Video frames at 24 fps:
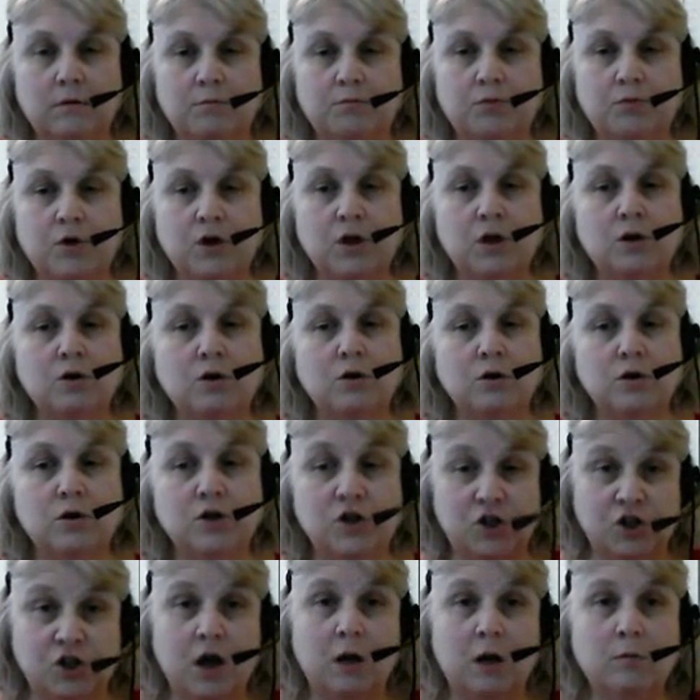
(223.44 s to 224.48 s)
put your
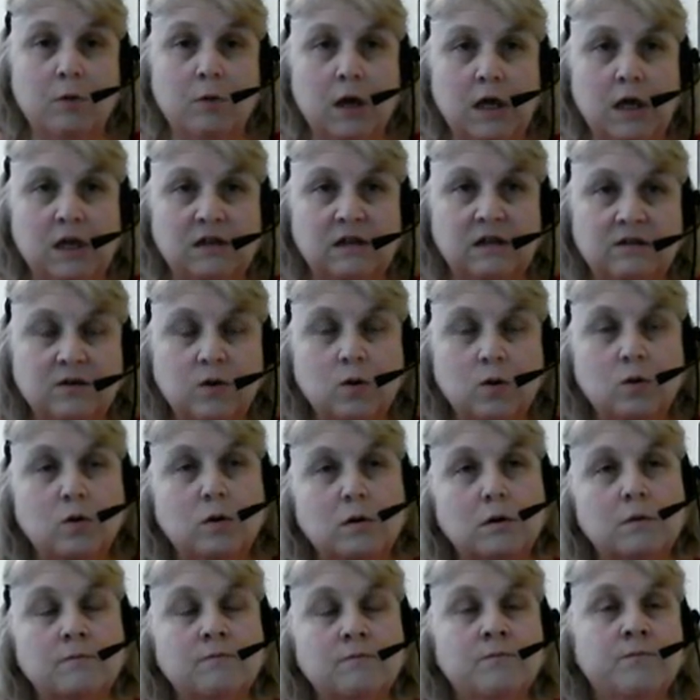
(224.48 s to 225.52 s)
genre into
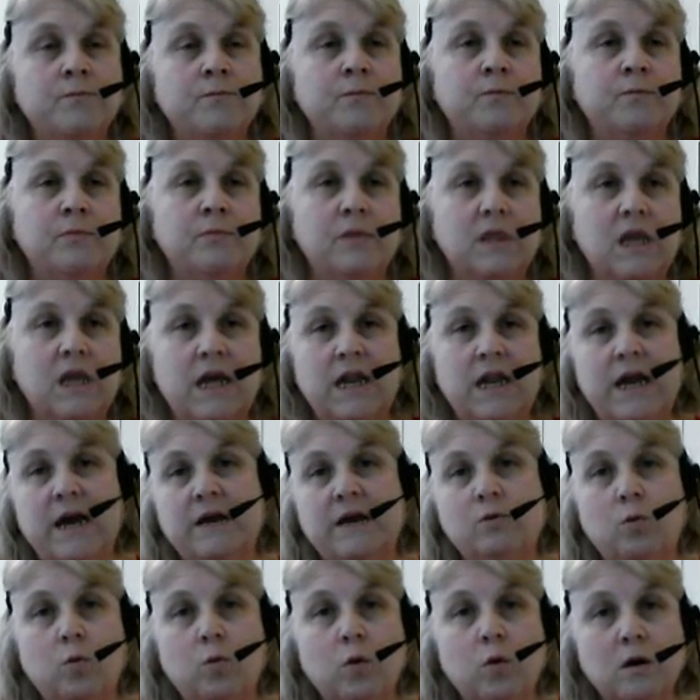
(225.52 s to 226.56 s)
Google and
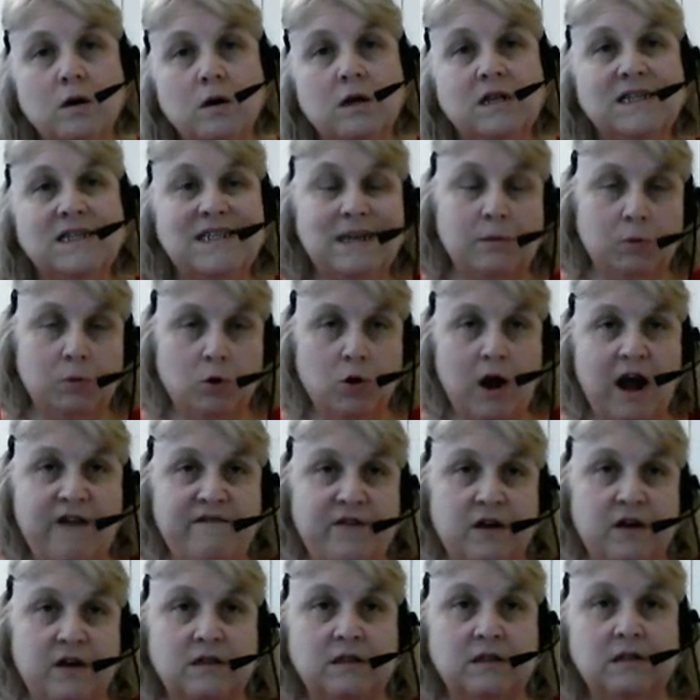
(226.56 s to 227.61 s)
add the word
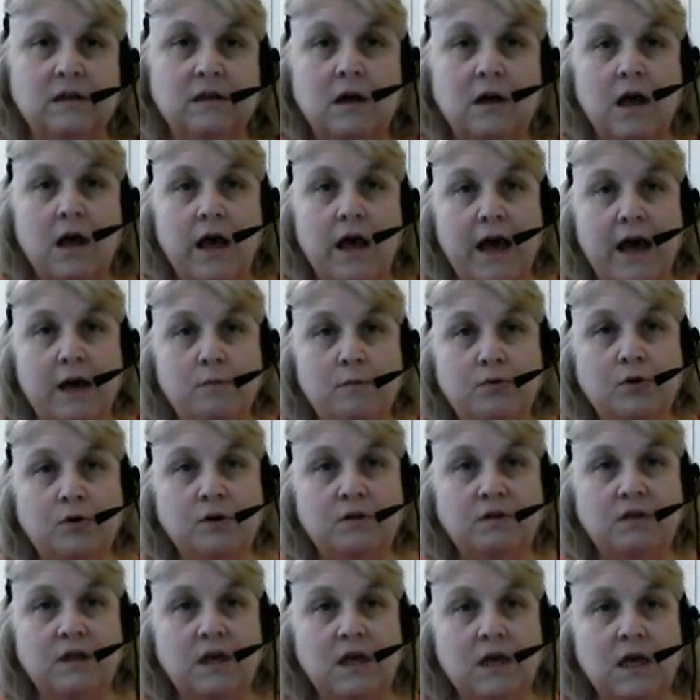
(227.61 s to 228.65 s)
demographics and
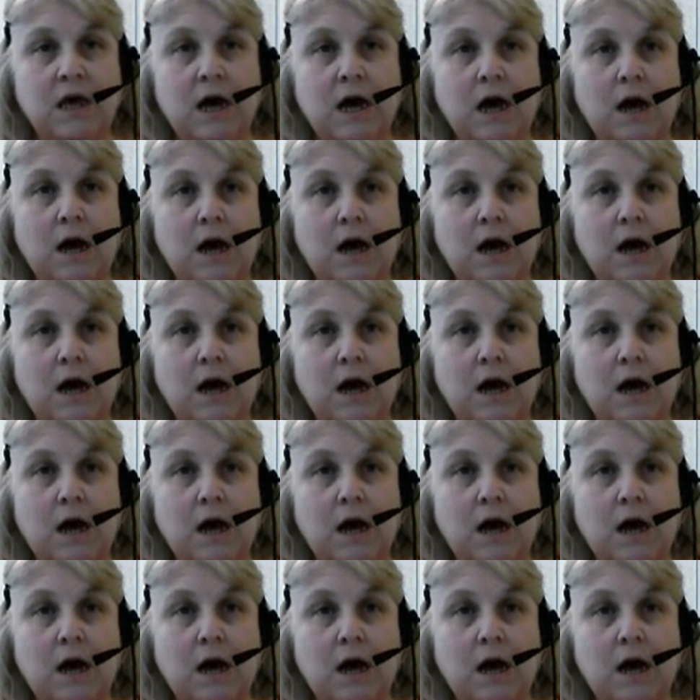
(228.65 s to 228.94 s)
put the